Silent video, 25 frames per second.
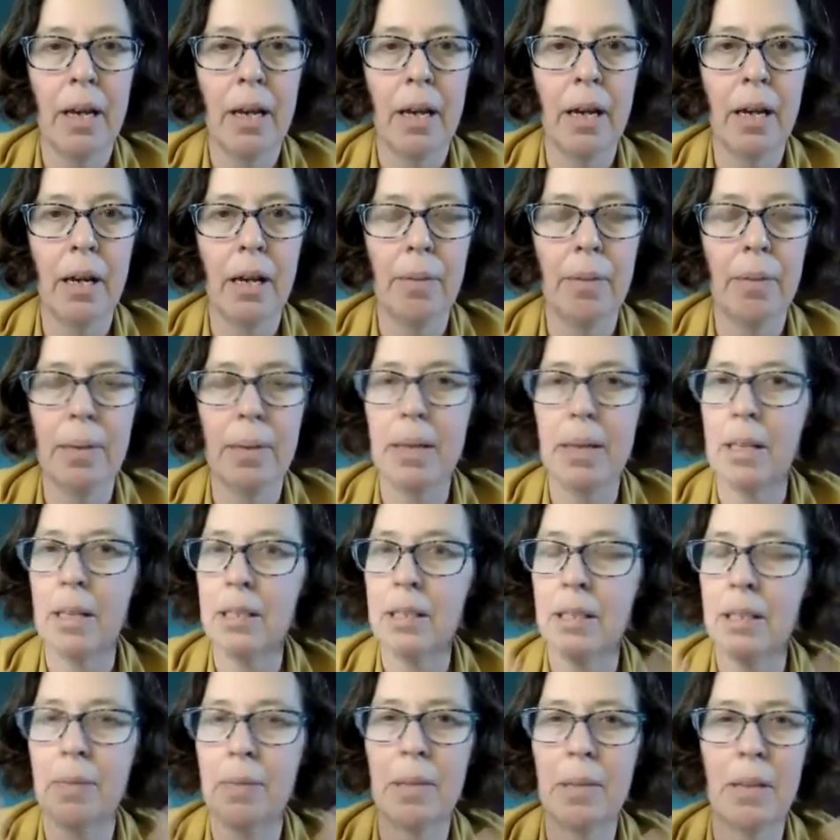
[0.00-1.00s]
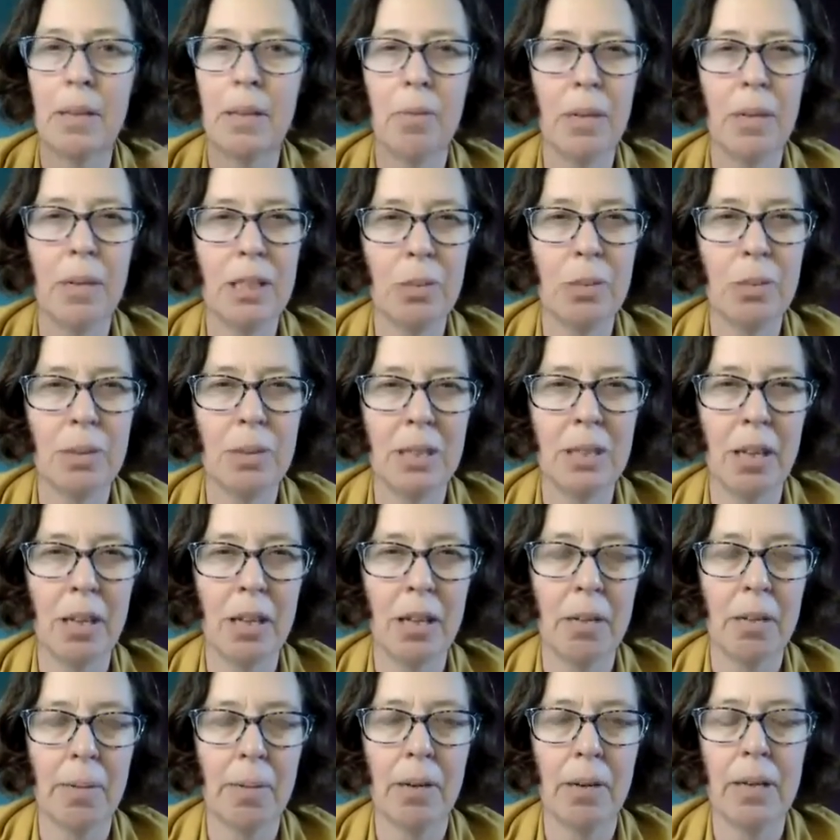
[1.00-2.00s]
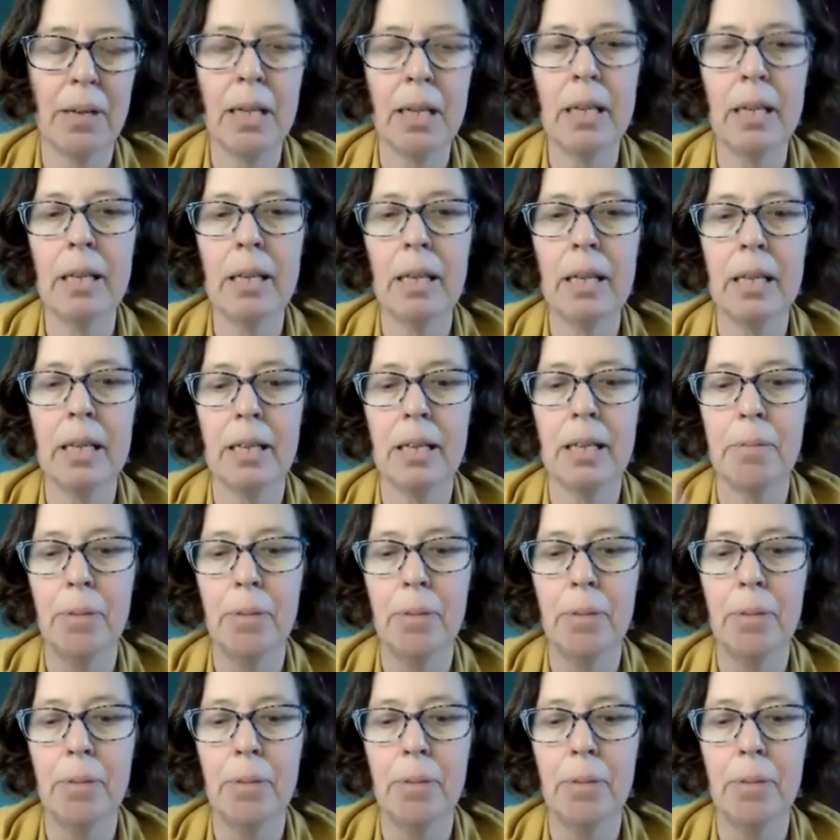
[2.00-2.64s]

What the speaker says: And then some of the ways we talk about healing, the